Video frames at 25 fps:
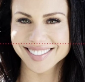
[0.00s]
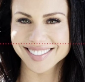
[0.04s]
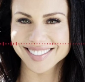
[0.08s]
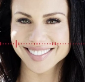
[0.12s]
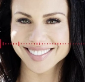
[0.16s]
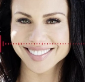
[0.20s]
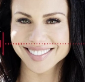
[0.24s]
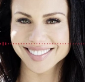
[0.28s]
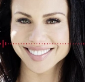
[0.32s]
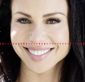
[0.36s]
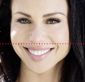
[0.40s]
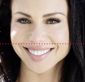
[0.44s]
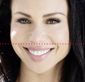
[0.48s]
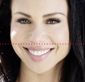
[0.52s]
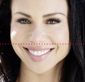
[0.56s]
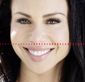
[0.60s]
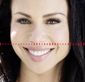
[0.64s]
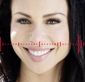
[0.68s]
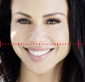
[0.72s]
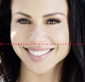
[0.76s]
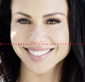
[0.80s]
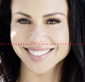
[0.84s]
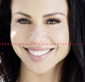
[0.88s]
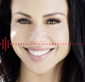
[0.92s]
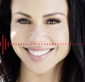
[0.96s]
In
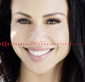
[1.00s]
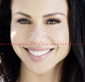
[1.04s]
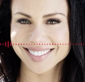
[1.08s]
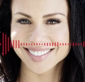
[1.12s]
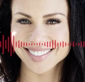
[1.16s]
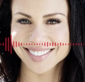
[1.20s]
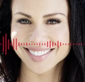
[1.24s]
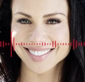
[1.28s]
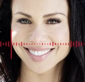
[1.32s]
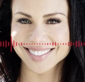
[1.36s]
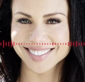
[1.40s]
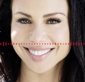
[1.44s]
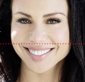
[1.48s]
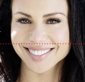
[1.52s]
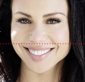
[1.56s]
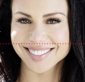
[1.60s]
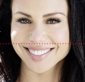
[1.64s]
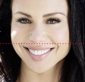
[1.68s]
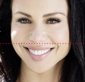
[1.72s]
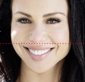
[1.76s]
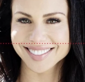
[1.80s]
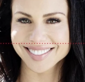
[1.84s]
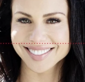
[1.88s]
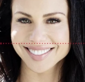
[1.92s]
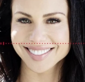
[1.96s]
particular,
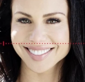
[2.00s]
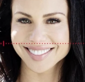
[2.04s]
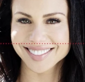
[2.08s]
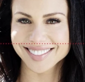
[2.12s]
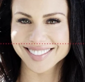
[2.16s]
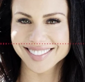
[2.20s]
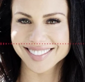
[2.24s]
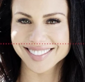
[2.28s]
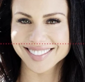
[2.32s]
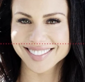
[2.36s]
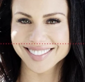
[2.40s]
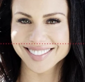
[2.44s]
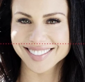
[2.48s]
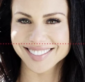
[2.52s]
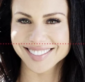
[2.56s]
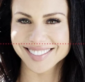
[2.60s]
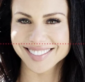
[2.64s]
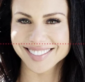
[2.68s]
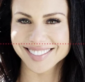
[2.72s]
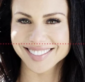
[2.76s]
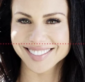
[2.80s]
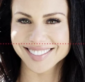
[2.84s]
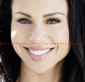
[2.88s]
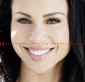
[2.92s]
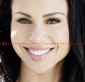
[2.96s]
leucine.
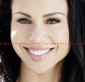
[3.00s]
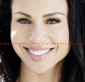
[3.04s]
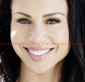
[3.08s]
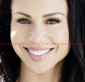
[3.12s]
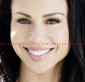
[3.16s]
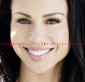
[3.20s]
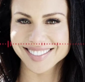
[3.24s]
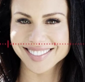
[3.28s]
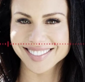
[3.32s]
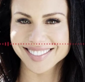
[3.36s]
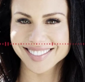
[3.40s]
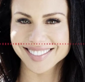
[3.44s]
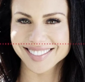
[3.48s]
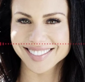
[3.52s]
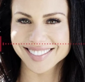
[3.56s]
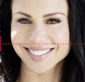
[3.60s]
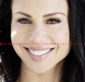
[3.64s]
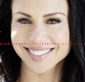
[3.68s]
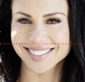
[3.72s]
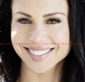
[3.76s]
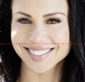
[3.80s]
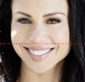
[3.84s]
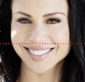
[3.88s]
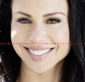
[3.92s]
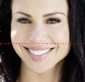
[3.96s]
Leucine
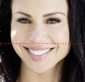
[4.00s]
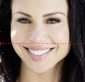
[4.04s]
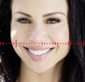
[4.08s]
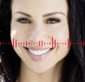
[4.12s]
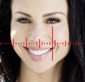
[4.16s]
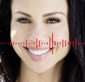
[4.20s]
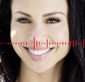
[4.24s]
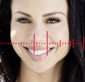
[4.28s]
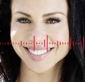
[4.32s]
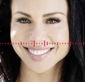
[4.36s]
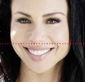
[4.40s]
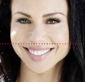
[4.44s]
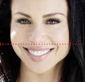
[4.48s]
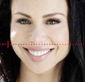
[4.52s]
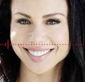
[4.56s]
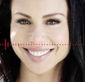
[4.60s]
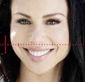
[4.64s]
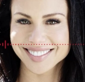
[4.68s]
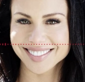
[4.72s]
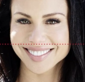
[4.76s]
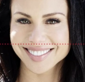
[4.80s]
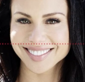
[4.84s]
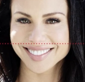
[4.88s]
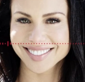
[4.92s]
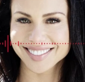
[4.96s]
is the amino
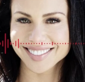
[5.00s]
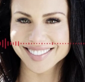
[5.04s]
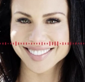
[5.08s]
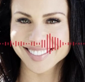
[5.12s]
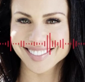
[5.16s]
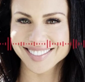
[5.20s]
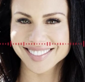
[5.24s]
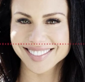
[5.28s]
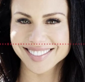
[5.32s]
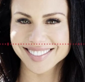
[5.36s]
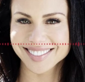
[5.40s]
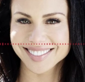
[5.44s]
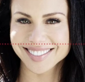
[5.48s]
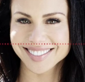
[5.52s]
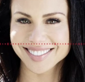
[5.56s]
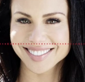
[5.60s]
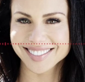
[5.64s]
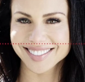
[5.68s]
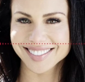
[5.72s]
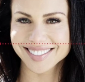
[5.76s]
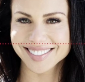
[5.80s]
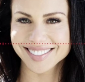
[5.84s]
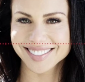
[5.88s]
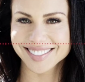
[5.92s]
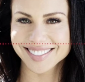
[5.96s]
acid that
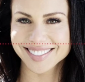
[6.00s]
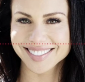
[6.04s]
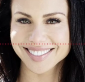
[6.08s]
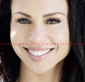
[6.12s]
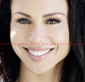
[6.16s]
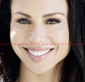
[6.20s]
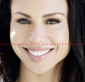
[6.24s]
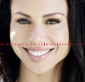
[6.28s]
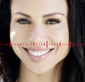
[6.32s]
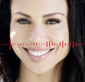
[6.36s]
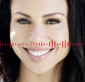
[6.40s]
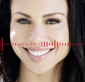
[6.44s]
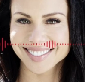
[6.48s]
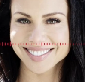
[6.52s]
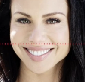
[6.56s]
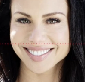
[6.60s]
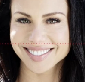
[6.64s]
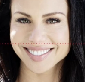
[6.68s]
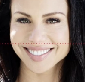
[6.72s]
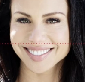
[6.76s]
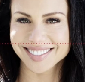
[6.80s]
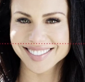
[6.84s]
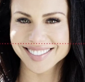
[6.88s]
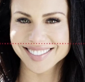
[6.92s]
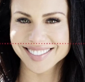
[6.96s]
arguably is
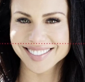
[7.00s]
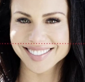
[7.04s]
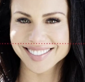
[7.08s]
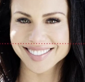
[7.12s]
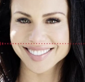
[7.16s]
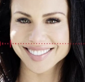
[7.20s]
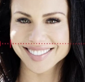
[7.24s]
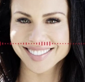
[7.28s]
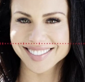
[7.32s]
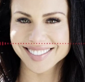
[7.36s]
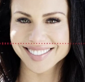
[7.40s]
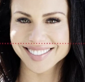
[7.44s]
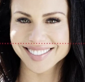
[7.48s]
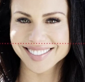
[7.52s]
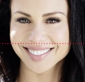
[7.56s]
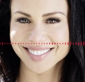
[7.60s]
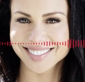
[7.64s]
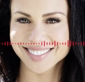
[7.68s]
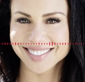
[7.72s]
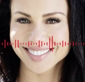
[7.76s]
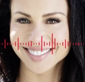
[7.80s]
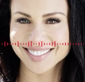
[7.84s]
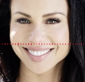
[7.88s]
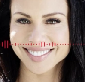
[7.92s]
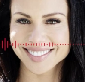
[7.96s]
most important
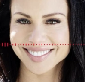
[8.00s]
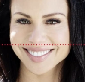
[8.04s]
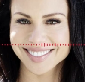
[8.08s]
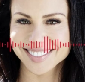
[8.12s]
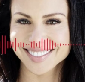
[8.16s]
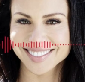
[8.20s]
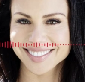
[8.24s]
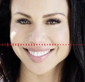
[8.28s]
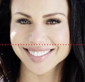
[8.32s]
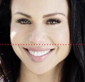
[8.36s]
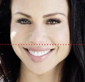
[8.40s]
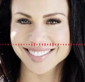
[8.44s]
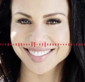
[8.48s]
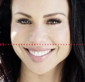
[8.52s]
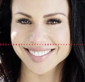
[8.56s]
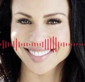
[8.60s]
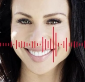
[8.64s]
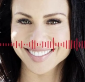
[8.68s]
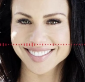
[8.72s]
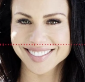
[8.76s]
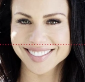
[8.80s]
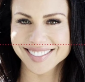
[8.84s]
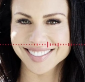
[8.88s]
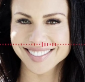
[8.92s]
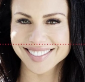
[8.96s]
for muscle health and
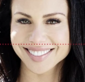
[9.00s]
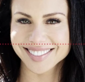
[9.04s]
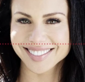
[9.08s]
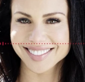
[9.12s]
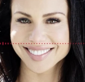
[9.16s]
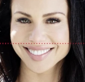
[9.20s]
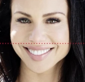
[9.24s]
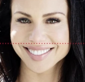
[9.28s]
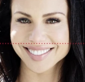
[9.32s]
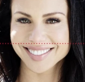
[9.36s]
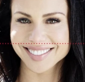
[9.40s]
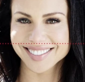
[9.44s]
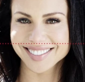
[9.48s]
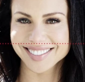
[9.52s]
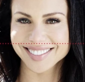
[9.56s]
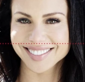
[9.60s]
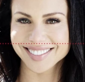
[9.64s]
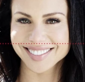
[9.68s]
body composition.